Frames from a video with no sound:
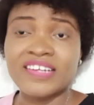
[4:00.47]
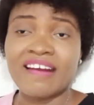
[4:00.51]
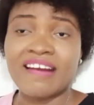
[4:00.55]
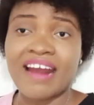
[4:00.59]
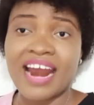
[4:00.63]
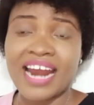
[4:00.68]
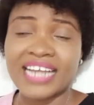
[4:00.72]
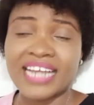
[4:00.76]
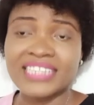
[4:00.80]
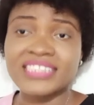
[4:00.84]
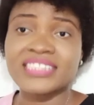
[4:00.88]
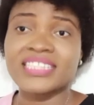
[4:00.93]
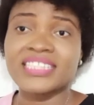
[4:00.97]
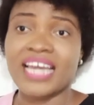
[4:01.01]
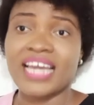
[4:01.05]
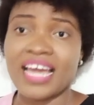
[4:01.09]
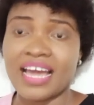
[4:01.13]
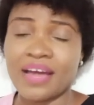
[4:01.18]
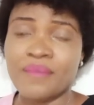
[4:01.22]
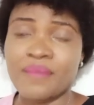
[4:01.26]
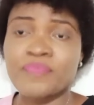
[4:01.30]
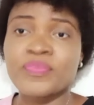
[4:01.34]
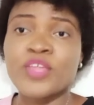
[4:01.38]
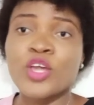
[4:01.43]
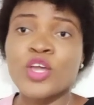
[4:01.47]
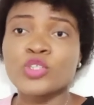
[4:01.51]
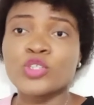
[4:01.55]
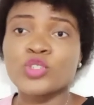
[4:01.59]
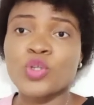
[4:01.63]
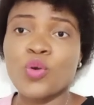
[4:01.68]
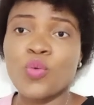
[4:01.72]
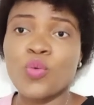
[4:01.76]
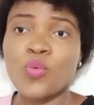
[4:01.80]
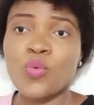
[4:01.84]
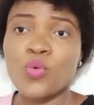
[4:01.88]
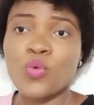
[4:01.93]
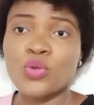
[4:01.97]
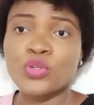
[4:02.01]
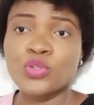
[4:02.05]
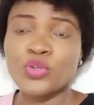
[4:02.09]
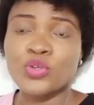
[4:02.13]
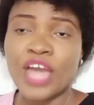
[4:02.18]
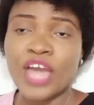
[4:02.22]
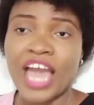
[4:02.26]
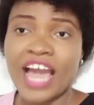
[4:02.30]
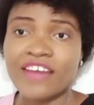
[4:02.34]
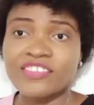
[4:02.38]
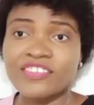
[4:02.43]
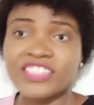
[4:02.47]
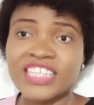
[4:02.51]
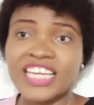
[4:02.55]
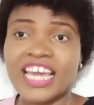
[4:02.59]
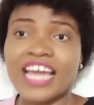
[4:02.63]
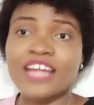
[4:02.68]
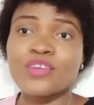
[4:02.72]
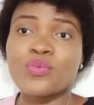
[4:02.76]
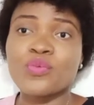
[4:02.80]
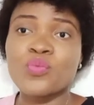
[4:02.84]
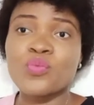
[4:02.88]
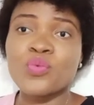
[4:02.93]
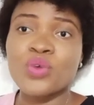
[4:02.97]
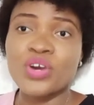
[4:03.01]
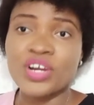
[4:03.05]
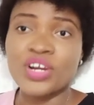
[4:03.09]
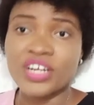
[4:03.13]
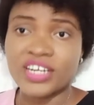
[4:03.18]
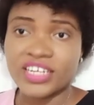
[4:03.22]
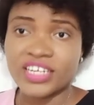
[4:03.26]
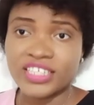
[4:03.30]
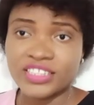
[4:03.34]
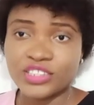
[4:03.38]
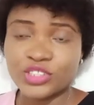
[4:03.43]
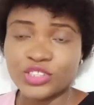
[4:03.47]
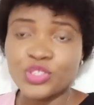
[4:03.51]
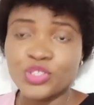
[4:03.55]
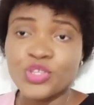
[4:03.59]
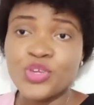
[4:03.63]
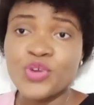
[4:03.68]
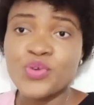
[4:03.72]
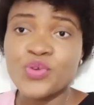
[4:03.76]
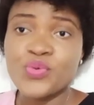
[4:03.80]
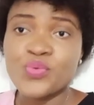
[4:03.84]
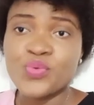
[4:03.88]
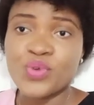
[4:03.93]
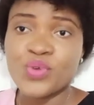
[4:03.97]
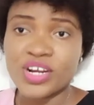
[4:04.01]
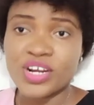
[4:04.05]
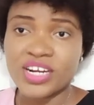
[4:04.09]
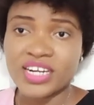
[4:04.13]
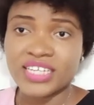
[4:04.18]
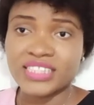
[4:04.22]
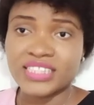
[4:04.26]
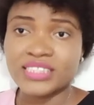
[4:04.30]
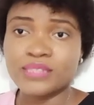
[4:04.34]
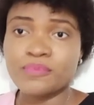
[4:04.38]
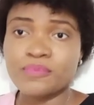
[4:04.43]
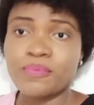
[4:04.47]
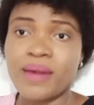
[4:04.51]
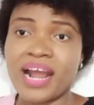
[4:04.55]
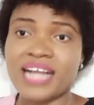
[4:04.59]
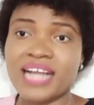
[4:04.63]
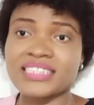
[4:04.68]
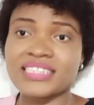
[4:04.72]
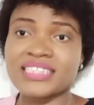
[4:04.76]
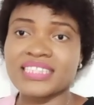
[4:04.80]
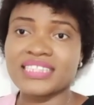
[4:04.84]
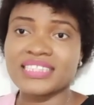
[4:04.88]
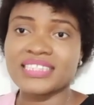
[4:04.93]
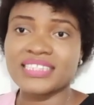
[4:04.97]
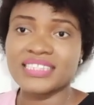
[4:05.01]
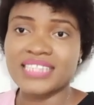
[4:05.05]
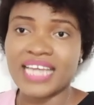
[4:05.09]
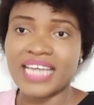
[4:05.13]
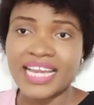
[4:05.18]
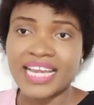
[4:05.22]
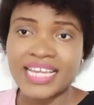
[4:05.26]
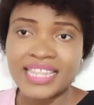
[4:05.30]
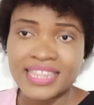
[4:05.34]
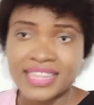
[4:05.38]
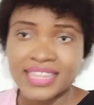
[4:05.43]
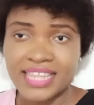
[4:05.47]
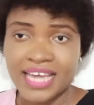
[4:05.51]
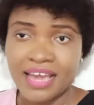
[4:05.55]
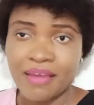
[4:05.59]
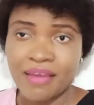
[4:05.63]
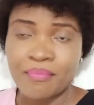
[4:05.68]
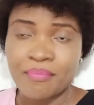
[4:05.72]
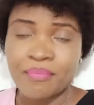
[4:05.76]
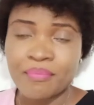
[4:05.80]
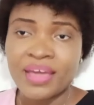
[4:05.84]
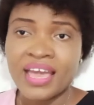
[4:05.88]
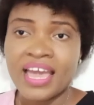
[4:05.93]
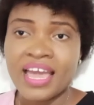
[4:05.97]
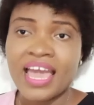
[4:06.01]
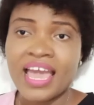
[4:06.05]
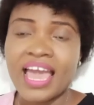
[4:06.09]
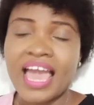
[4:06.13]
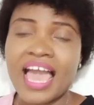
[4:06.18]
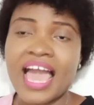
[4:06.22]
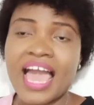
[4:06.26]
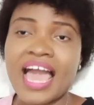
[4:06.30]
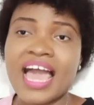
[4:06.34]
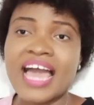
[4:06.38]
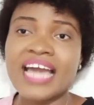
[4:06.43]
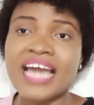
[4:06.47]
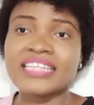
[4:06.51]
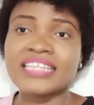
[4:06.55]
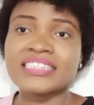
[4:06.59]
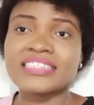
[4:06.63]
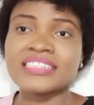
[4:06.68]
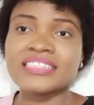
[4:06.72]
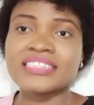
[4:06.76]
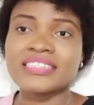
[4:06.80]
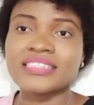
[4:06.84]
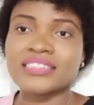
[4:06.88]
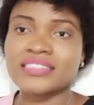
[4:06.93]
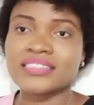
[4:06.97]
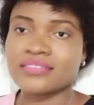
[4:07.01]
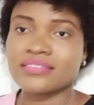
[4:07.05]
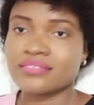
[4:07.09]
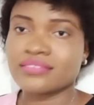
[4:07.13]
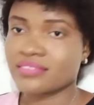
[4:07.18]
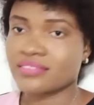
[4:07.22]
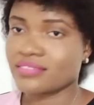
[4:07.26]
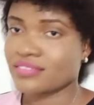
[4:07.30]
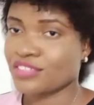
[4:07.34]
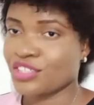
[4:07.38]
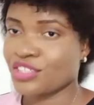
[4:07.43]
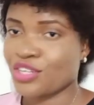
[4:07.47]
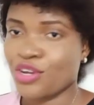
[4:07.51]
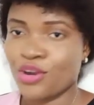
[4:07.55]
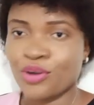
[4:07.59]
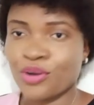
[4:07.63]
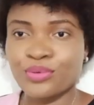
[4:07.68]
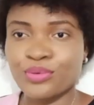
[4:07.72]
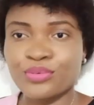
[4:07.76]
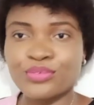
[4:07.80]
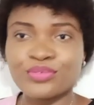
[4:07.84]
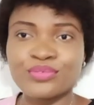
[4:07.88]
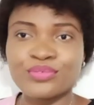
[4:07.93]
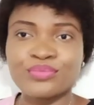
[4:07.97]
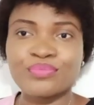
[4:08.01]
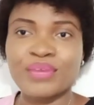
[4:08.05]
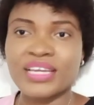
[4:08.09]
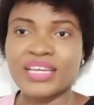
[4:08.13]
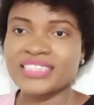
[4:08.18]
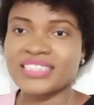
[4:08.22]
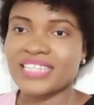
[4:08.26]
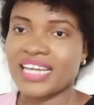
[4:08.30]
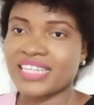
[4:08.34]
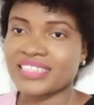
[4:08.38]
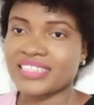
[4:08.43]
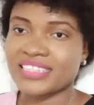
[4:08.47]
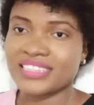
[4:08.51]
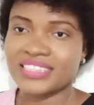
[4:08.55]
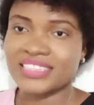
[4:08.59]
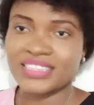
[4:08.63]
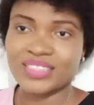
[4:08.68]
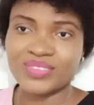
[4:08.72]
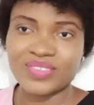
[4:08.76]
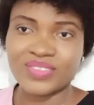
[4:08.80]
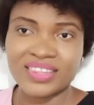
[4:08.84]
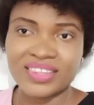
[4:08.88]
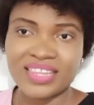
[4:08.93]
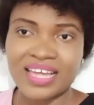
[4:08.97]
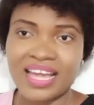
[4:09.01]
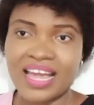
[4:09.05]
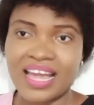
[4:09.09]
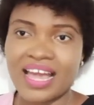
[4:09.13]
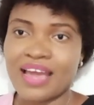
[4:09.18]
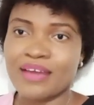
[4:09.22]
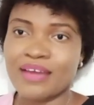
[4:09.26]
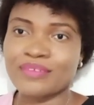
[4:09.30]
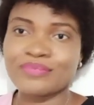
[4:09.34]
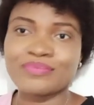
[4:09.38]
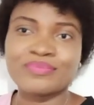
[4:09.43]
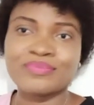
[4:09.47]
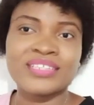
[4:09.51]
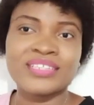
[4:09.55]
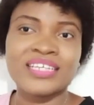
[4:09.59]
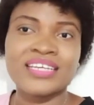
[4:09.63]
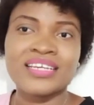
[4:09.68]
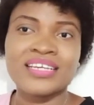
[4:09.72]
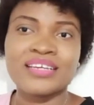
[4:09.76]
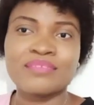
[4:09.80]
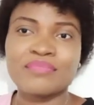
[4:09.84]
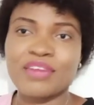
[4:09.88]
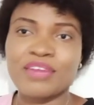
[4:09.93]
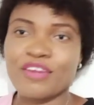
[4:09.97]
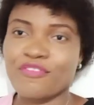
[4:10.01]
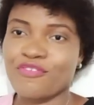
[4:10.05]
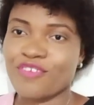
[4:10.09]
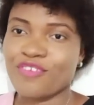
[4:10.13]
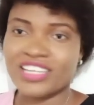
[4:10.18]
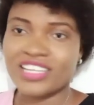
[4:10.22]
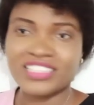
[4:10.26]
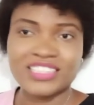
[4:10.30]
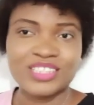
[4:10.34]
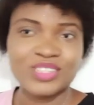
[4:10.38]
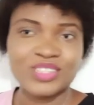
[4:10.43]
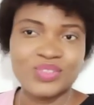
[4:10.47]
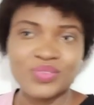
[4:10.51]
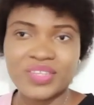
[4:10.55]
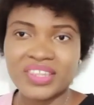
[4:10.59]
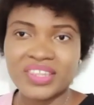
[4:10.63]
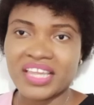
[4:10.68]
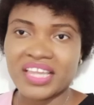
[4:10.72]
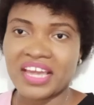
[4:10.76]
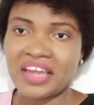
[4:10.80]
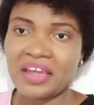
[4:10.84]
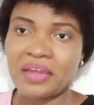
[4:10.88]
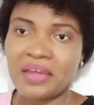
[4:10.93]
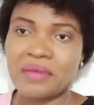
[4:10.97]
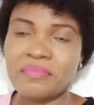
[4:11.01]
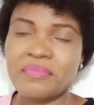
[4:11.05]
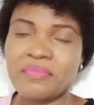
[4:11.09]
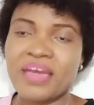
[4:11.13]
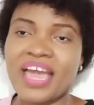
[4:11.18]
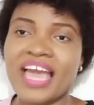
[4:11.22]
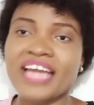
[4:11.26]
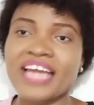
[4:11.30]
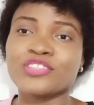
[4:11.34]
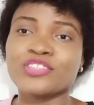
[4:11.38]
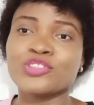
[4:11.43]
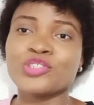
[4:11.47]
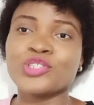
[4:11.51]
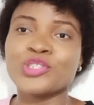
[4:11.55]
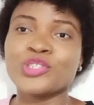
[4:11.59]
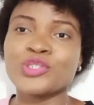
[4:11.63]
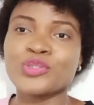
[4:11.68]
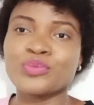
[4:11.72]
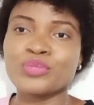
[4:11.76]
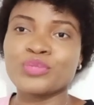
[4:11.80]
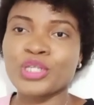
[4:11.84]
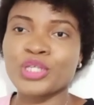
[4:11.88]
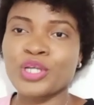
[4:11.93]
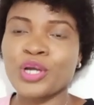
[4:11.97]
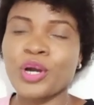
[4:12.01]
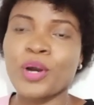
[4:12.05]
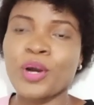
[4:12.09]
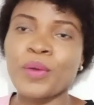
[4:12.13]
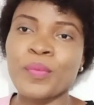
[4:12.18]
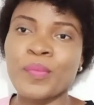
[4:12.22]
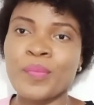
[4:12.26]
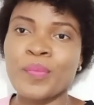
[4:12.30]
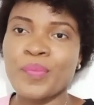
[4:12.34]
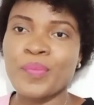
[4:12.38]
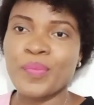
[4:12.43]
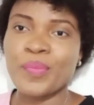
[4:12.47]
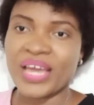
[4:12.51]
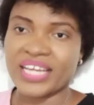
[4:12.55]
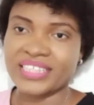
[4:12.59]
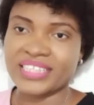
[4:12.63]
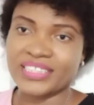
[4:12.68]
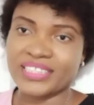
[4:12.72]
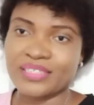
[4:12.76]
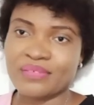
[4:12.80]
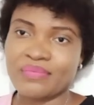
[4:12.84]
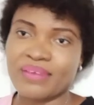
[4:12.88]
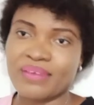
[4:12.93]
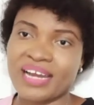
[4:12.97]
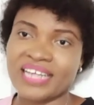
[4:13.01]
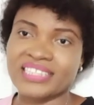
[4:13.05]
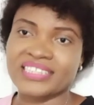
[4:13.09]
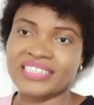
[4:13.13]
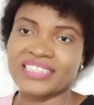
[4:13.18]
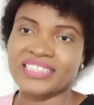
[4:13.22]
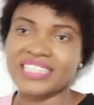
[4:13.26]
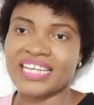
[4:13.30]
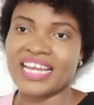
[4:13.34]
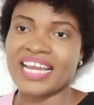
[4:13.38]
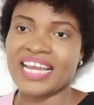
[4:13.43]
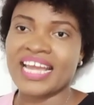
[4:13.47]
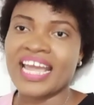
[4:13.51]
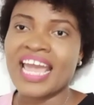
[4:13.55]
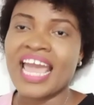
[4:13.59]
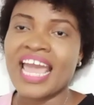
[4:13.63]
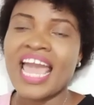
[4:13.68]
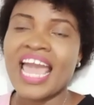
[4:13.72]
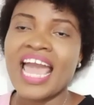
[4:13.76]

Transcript: right? Yeah, so you have to get words, new words, practice saying them, and make sentences with them, make phrases with them, and you become better by the day.